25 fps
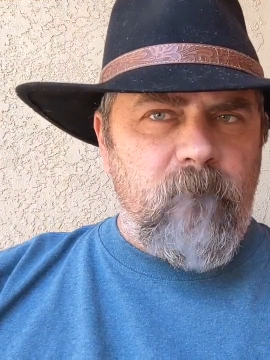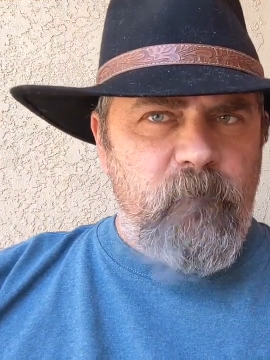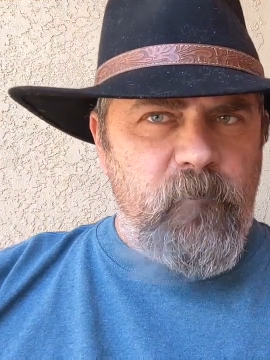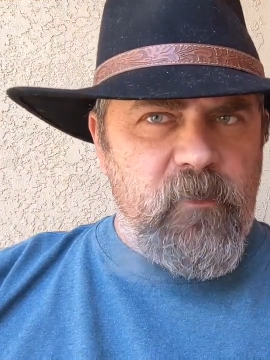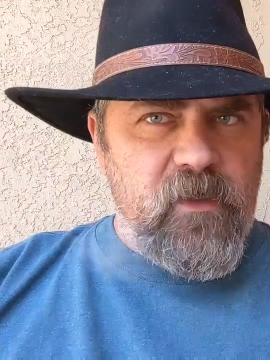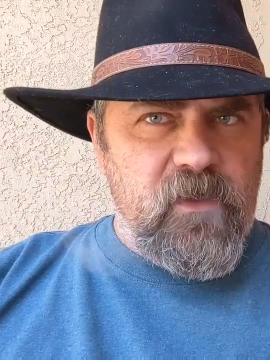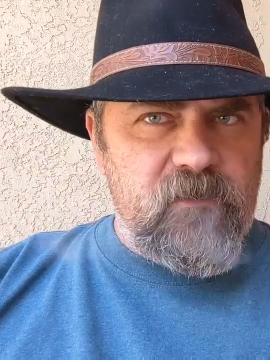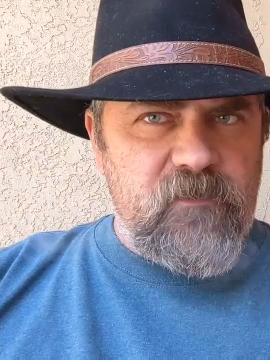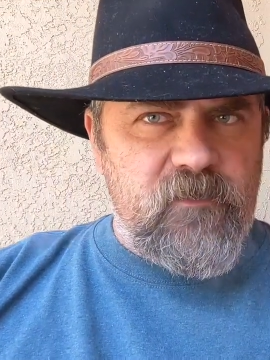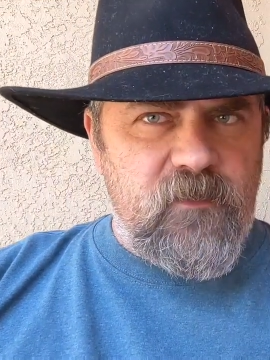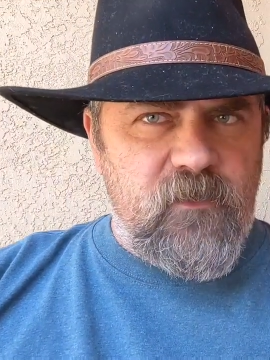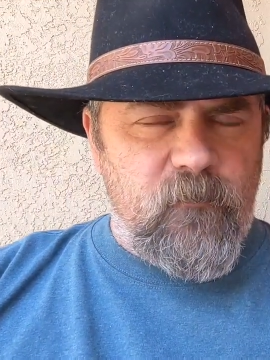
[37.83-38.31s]

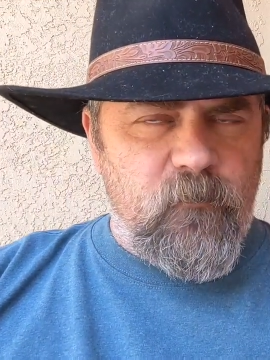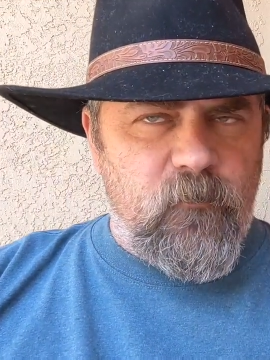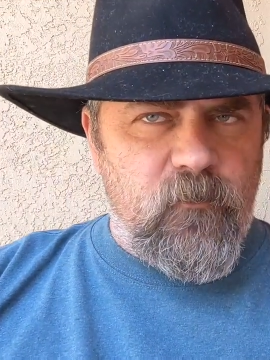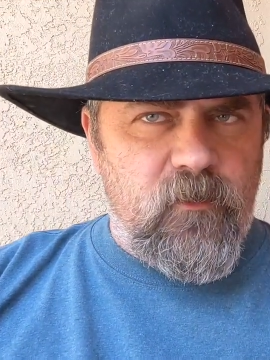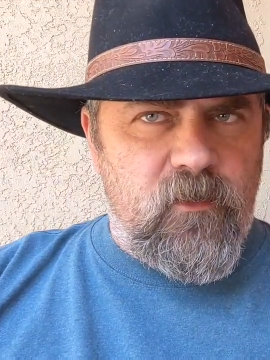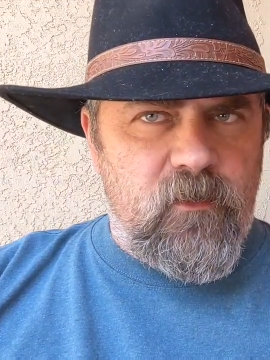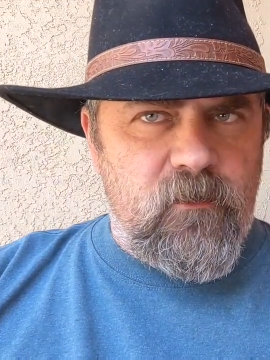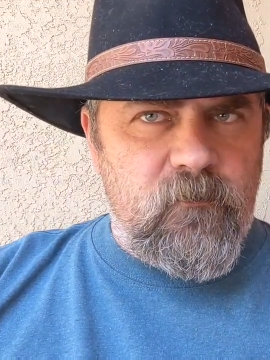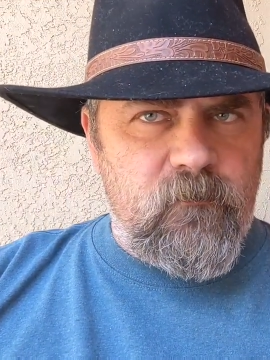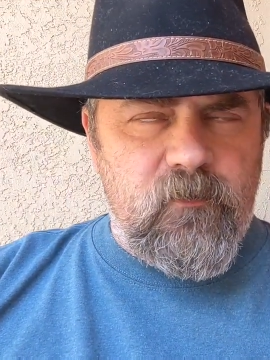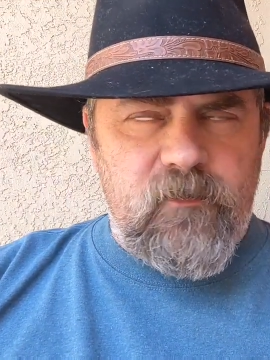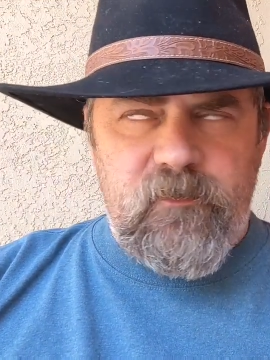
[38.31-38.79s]
nothing
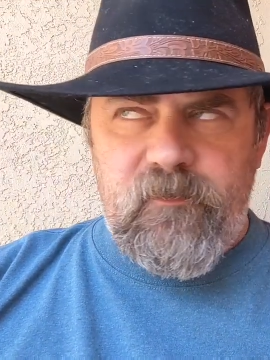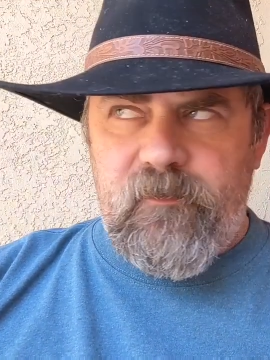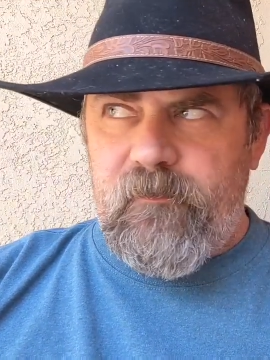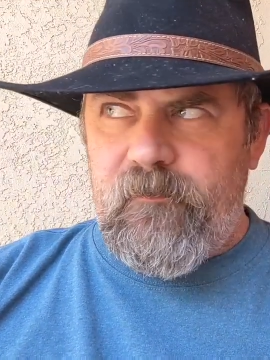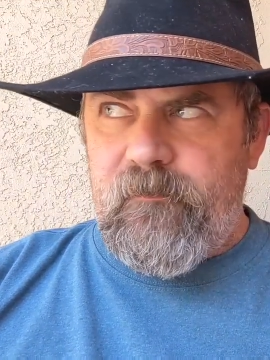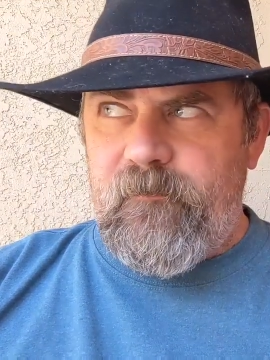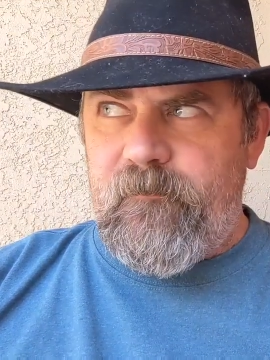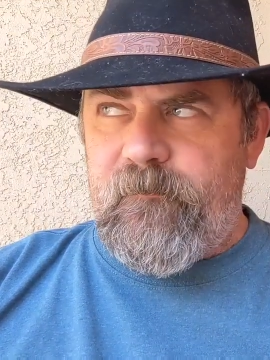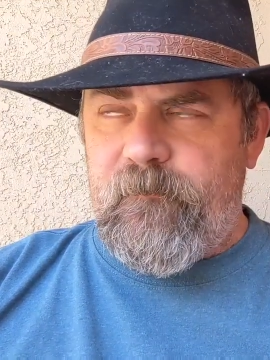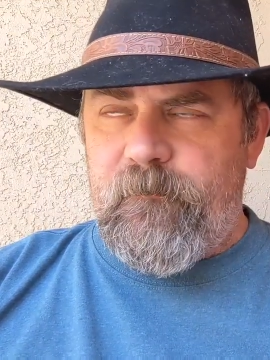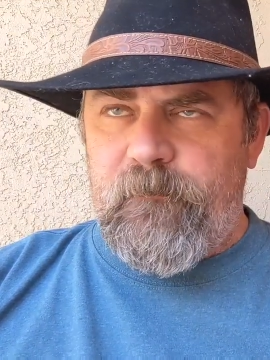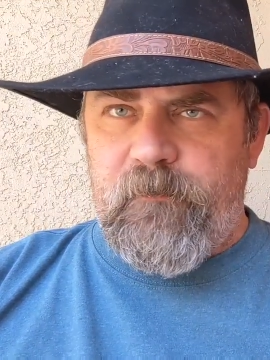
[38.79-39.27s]
wrong with
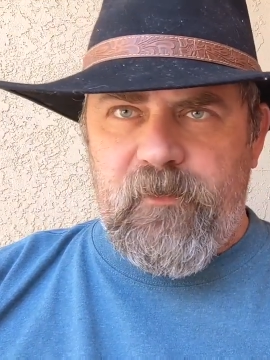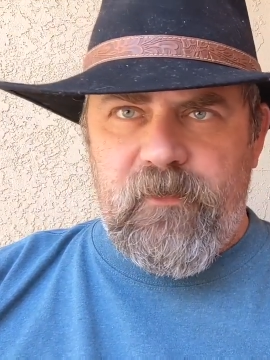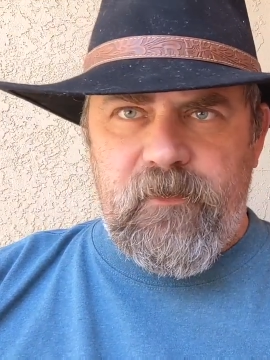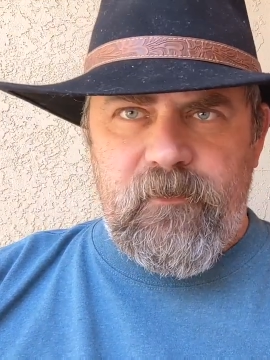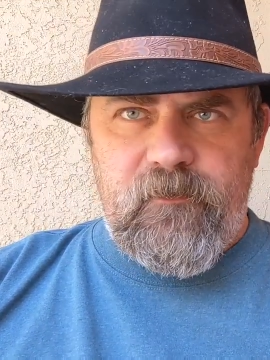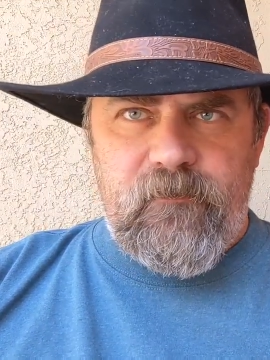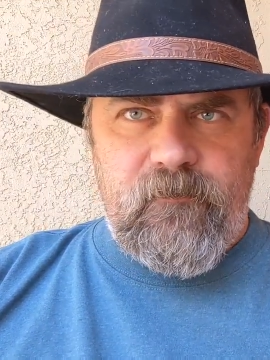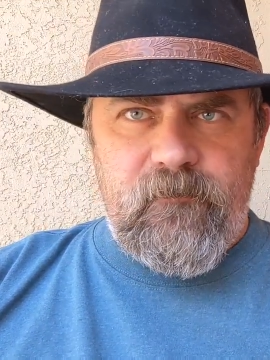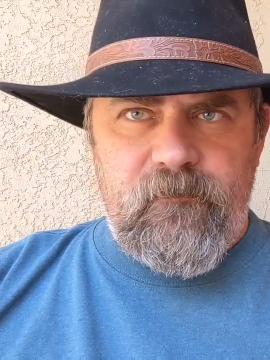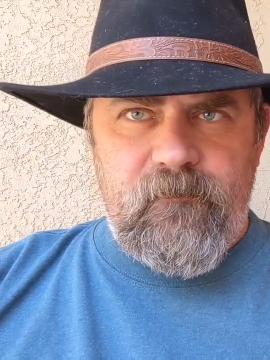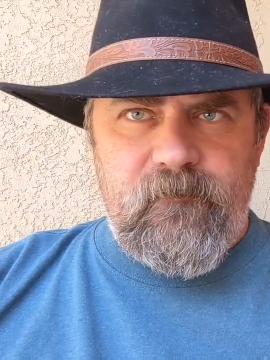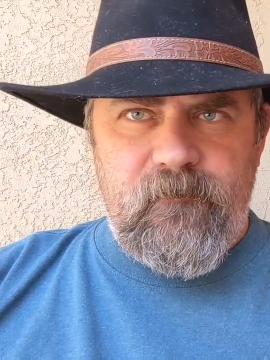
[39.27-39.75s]
this,
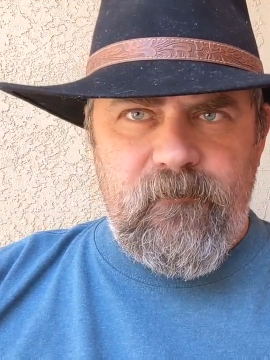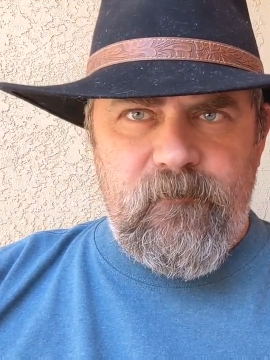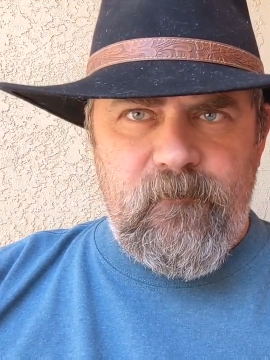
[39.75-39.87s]
but